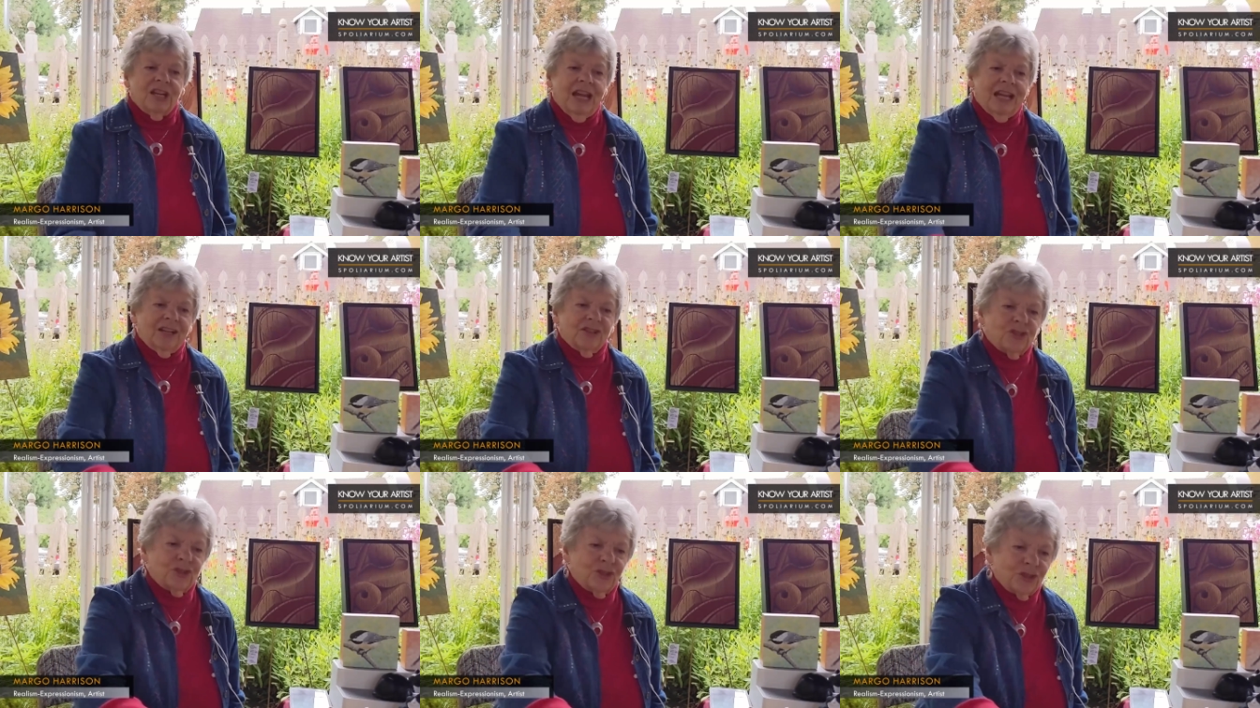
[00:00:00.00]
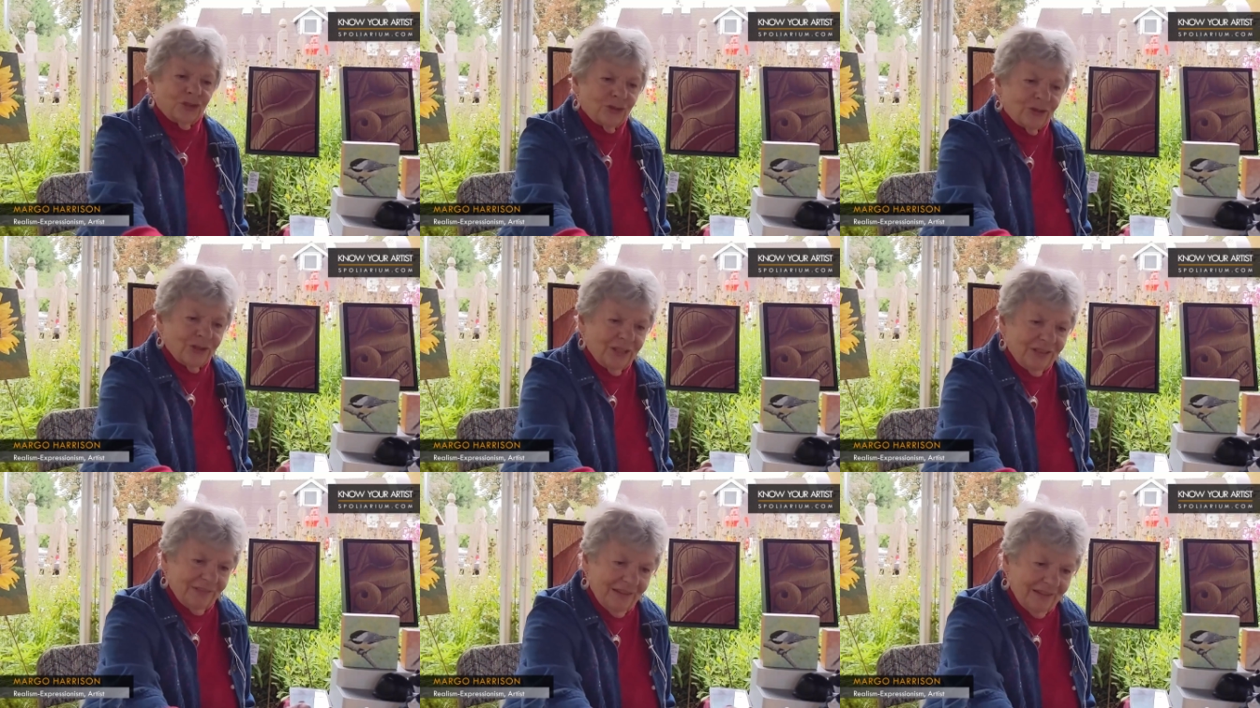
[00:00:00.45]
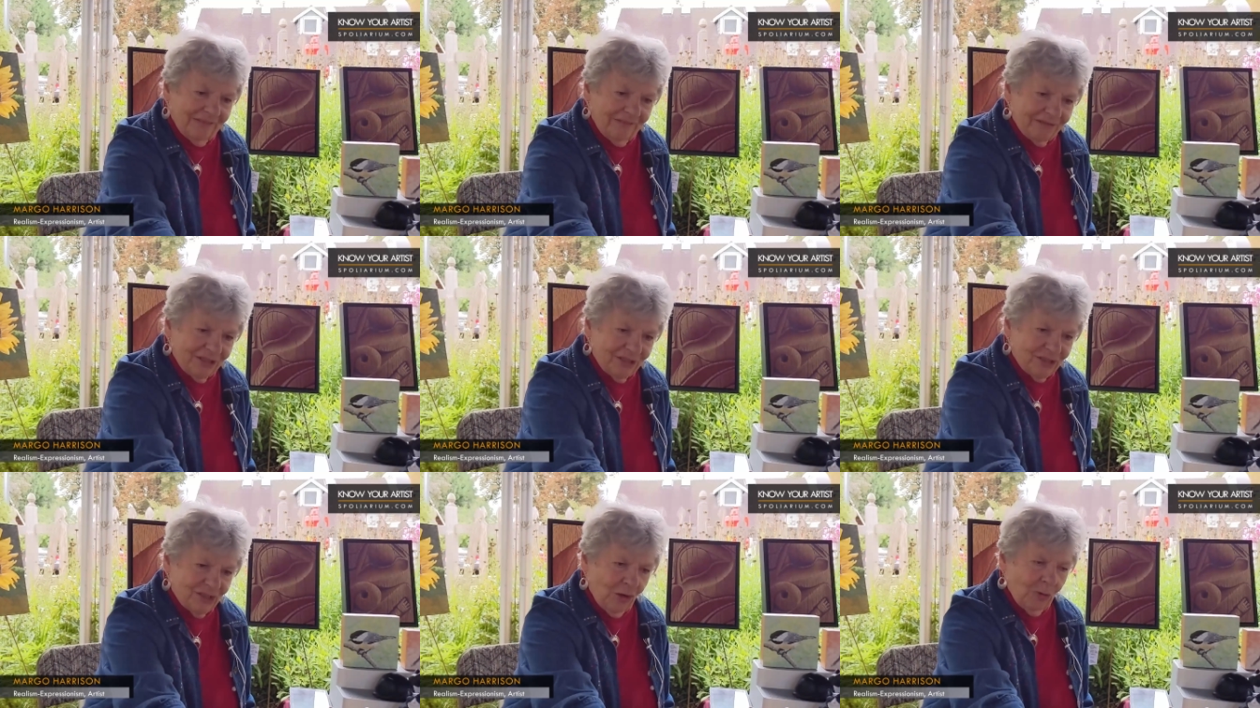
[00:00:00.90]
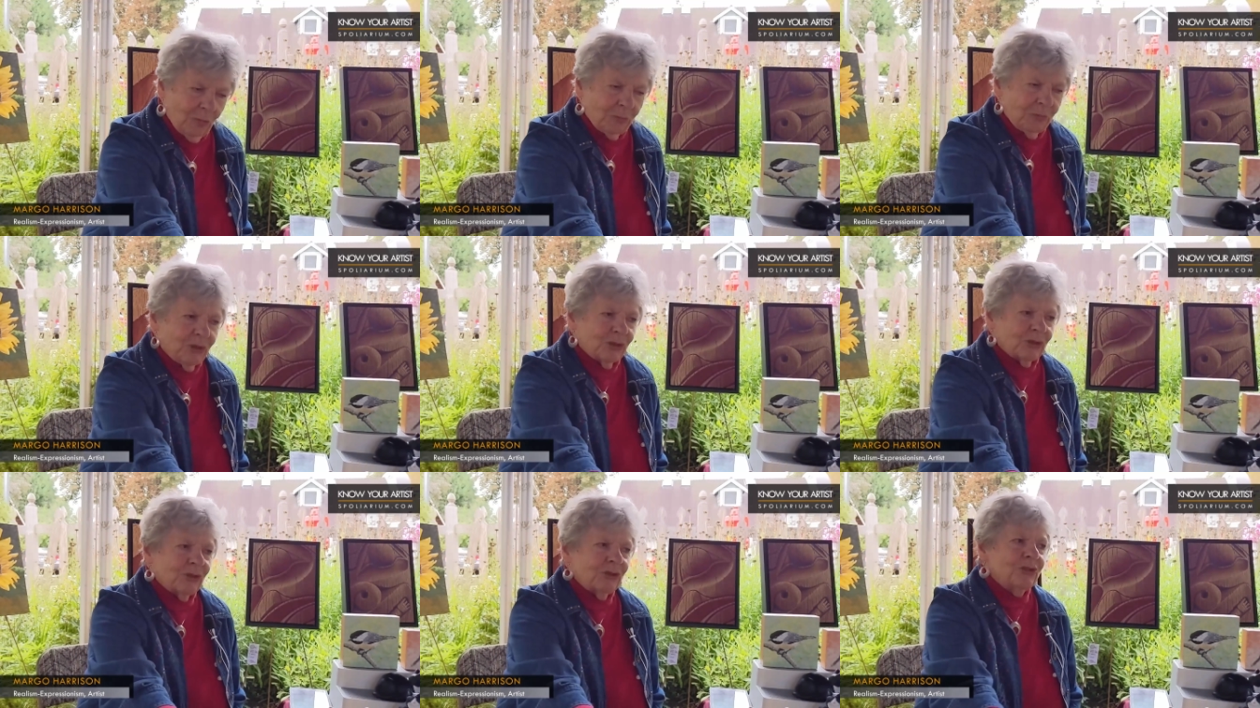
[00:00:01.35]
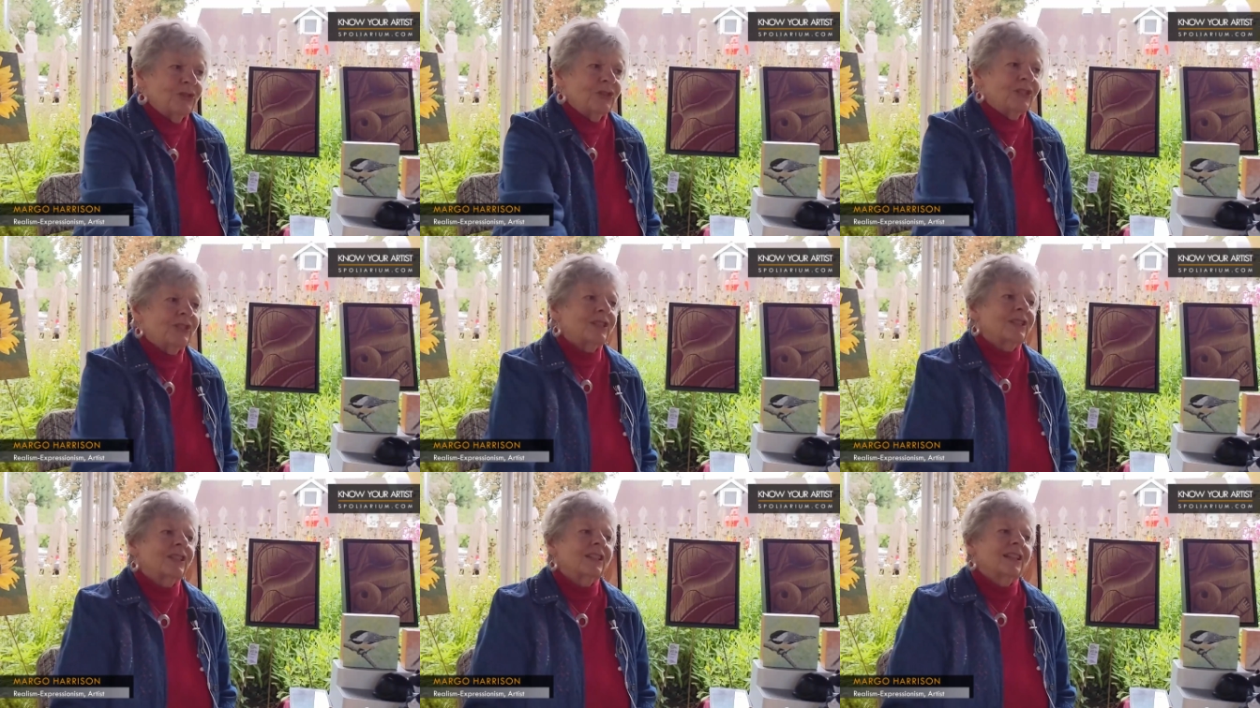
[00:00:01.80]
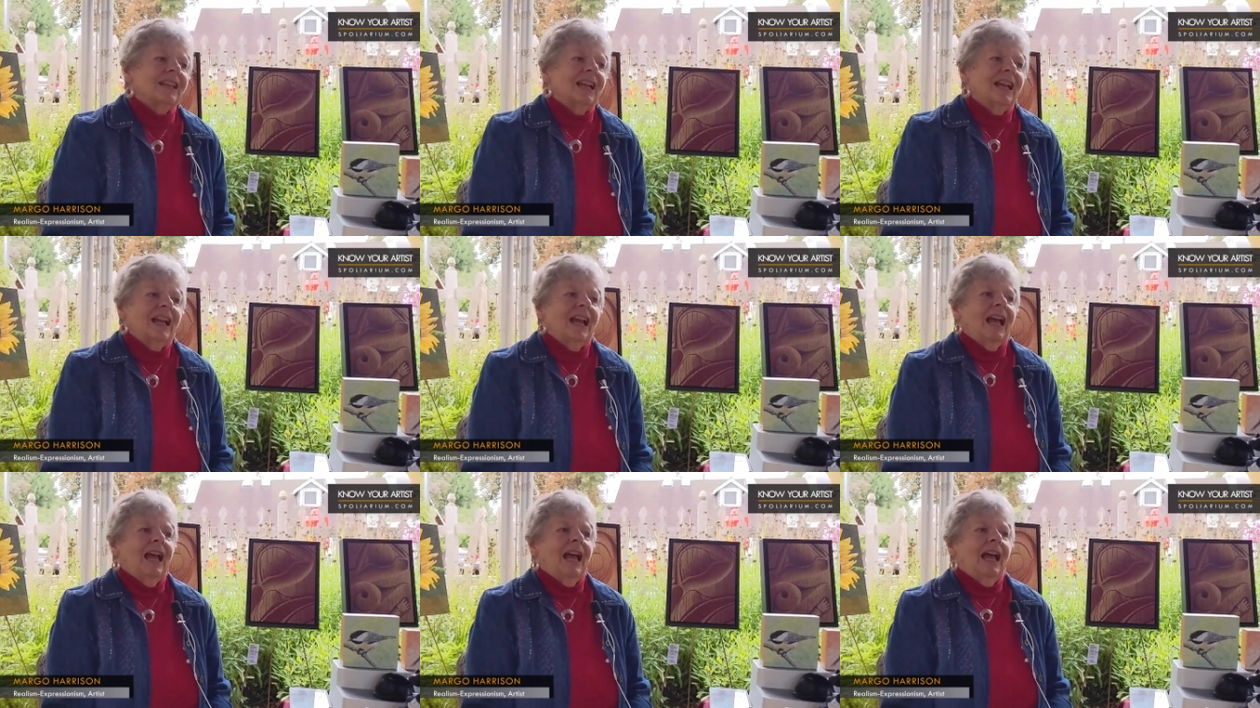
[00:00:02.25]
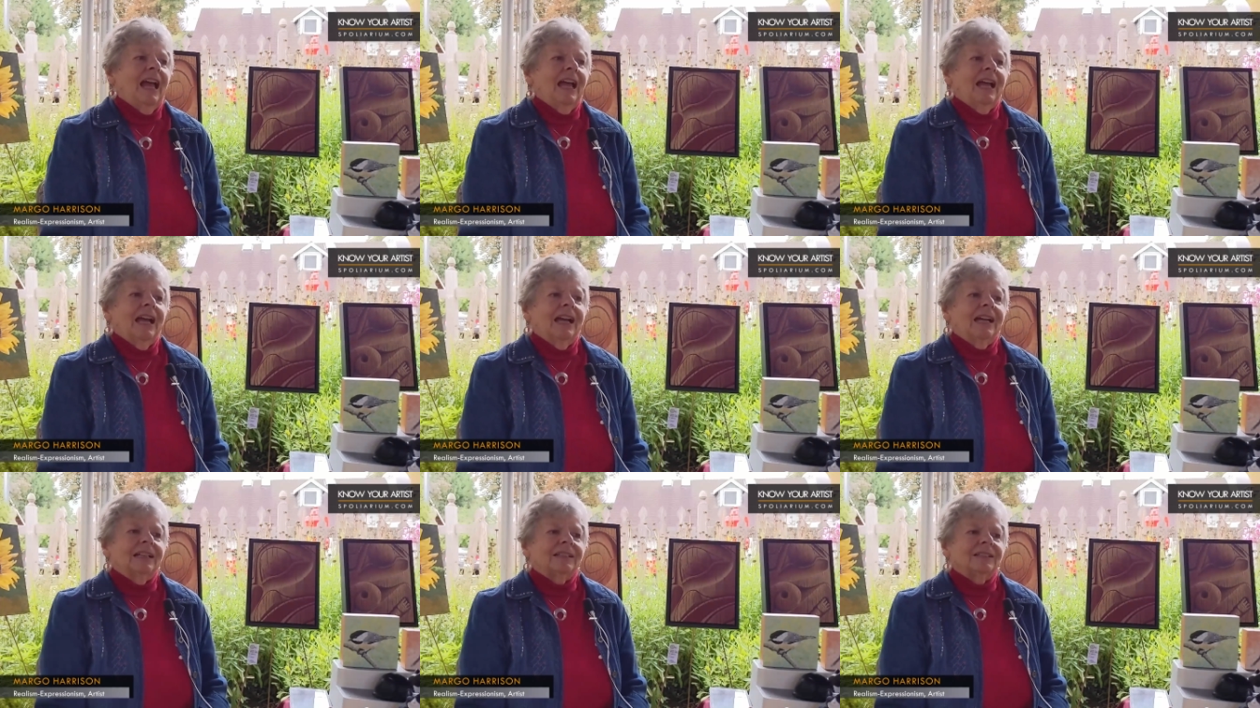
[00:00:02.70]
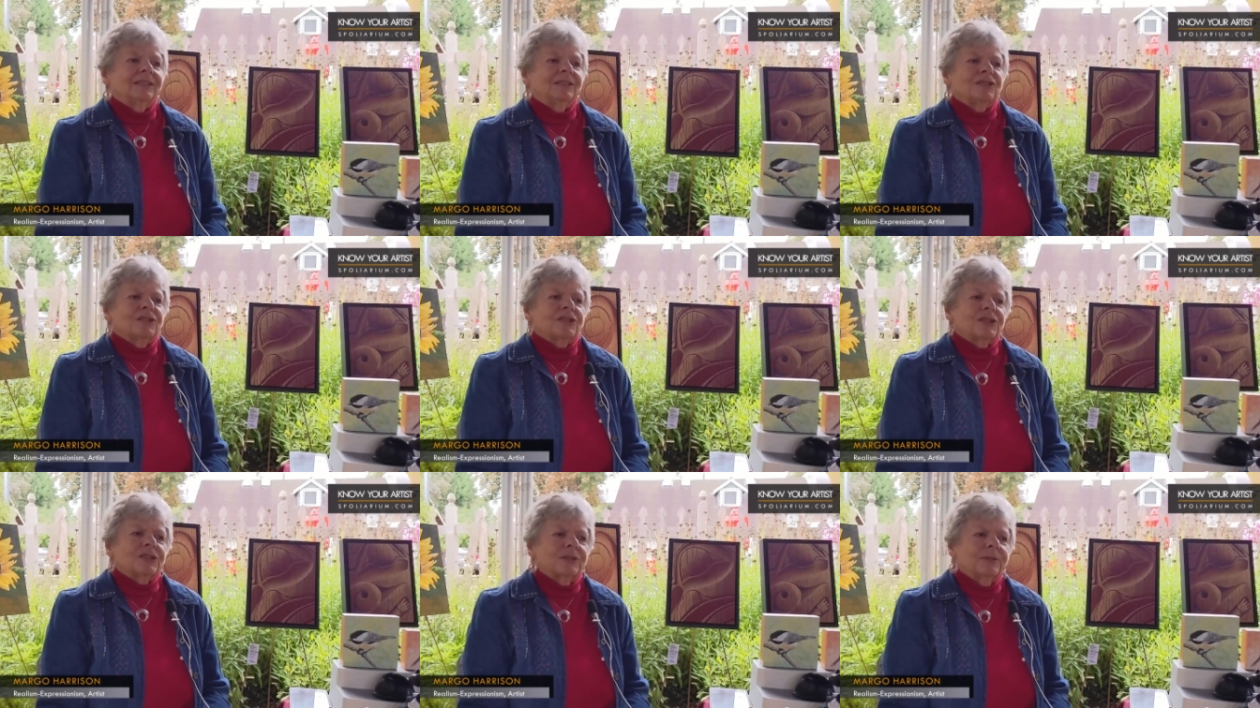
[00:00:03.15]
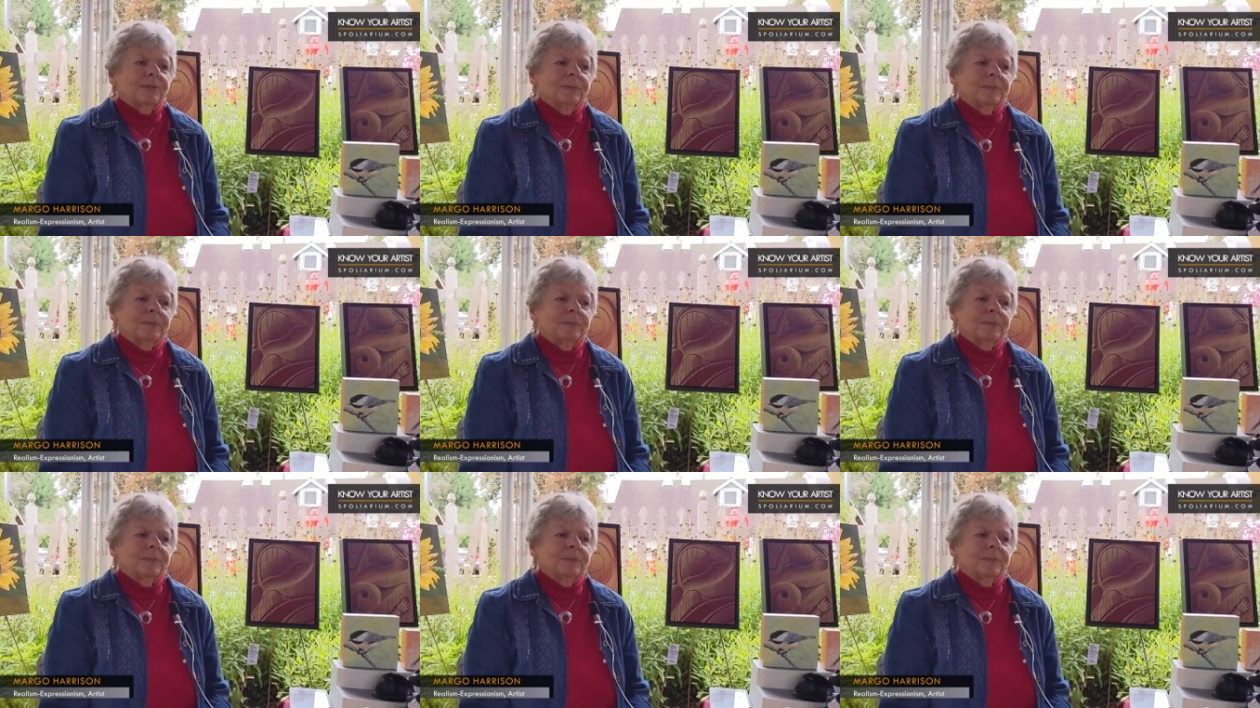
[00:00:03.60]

texture in the sculptures, and